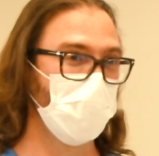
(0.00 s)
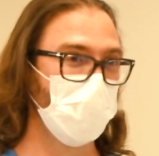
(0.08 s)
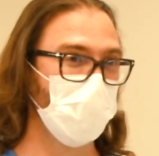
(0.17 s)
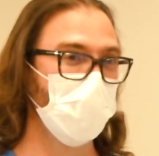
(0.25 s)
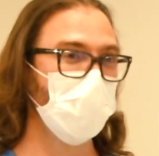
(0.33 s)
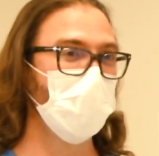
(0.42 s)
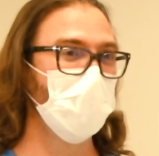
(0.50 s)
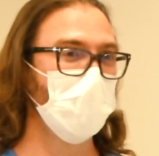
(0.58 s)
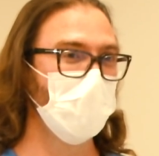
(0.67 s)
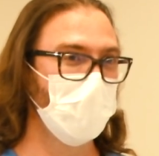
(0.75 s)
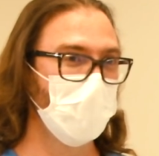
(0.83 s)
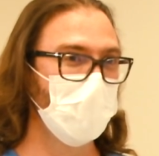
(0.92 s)

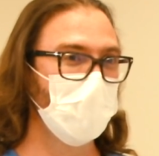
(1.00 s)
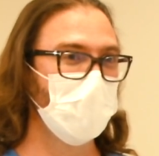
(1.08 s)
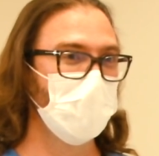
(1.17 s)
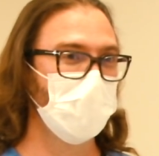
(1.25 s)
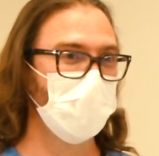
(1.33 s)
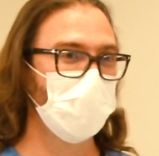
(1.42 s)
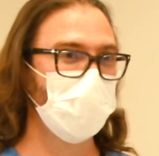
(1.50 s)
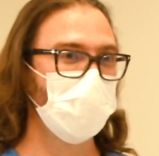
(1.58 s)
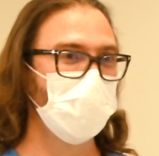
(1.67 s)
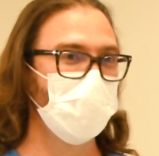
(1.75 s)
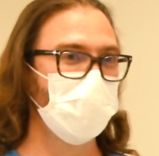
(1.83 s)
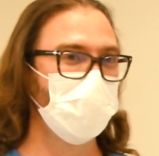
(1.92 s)
surgery, she told
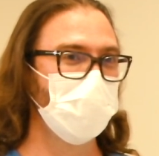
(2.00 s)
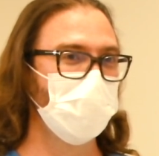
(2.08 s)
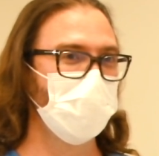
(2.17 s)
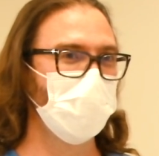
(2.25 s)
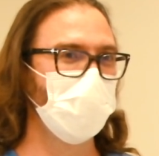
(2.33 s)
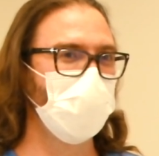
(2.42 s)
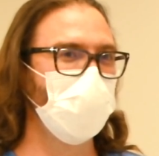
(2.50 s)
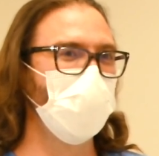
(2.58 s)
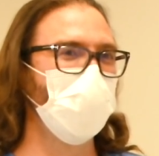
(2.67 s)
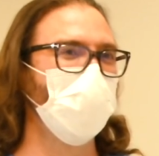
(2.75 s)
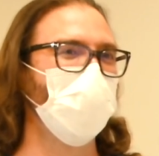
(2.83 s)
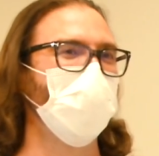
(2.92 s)
me, look, I can
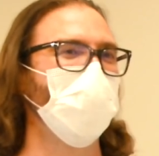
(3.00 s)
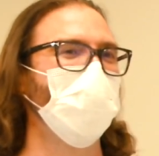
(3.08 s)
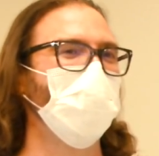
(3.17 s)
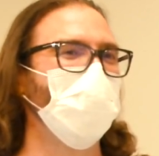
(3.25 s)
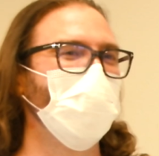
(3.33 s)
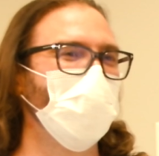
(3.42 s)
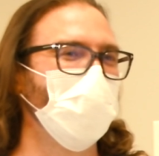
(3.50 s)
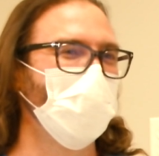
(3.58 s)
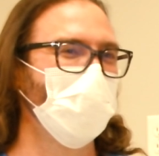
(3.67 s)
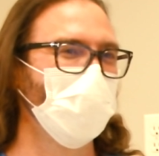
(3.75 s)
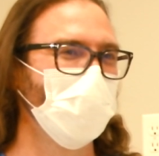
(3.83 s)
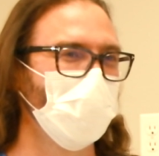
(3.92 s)
point my toe straight again.
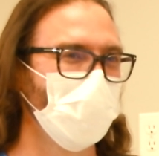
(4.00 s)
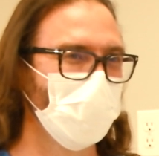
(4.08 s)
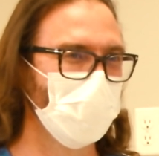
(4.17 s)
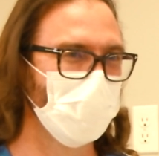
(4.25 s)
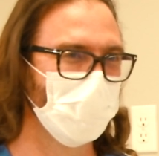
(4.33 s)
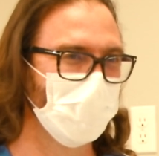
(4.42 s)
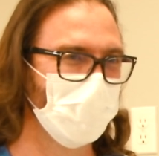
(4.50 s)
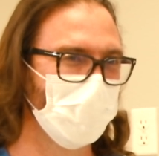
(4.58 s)
I haven't been able to do